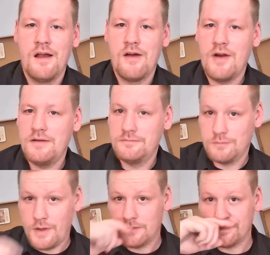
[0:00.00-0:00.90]
All right,
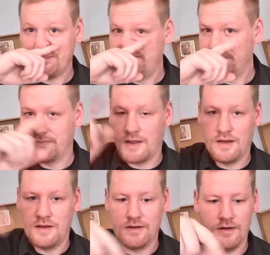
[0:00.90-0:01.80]
well,
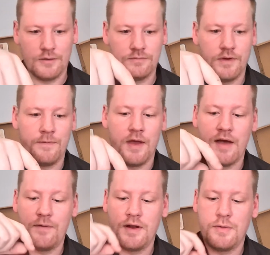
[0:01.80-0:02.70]
uh, you know, if you
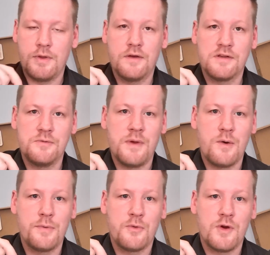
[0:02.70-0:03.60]
have anything else you'd
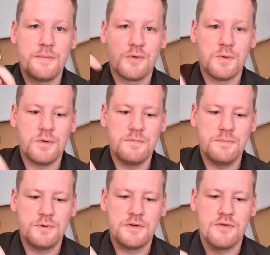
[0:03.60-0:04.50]
pair with cream corn,
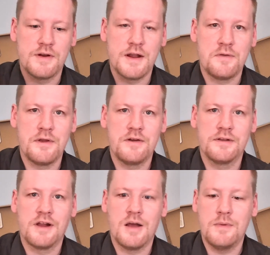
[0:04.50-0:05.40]
put it right down there in
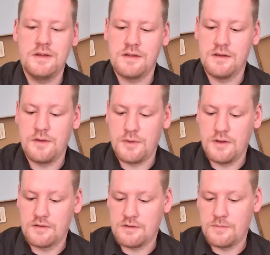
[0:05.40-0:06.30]
the comments.
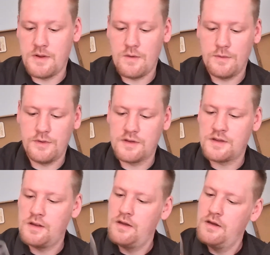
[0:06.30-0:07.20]
Anything else you'd pair with
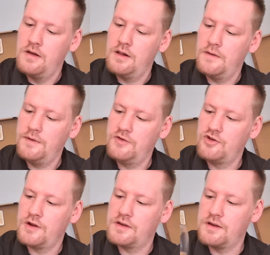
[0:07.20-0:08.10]
this lovely
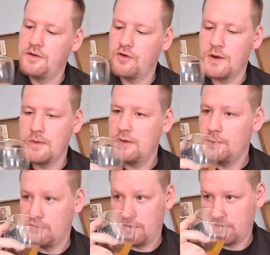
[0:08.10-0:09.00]
Genesee cream ale,
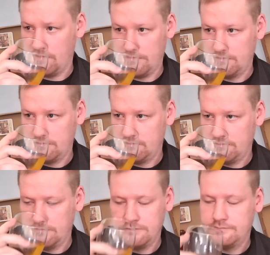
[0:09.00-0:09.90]
which is
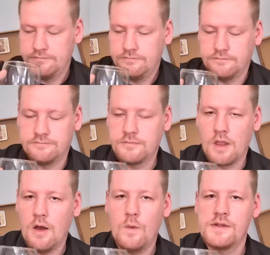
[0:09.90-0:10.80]
mm,
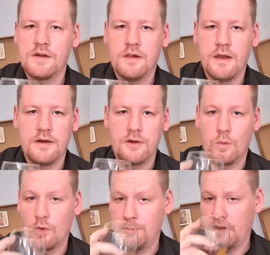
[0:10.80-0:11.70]
always a delight on
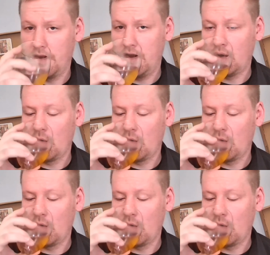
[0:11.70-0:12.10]
a warm day.